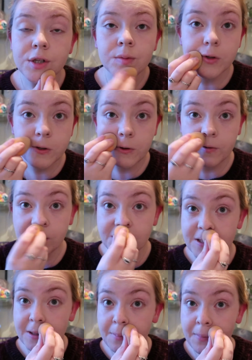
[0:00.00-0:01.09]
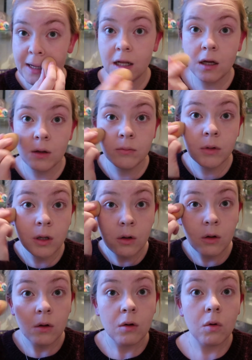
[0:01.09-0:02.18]
I'm not sure if it's medium
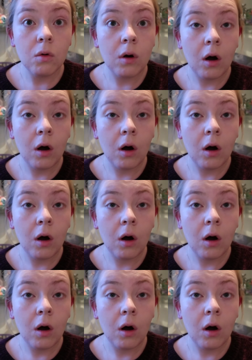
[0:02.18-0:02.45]
or